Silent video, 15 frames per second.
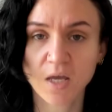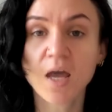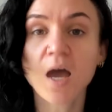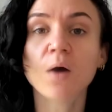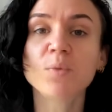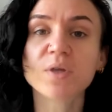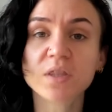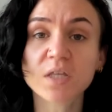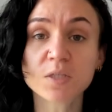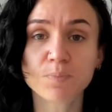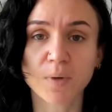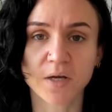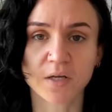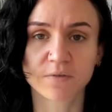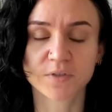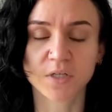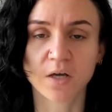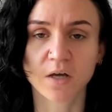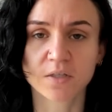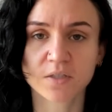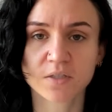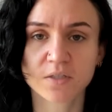And with this bucket of
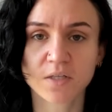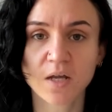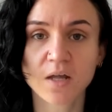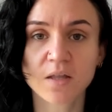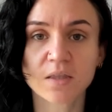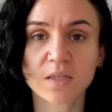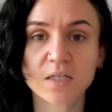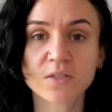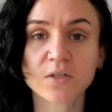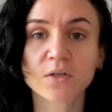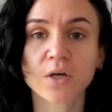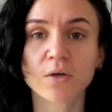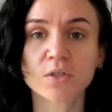tasks, these are going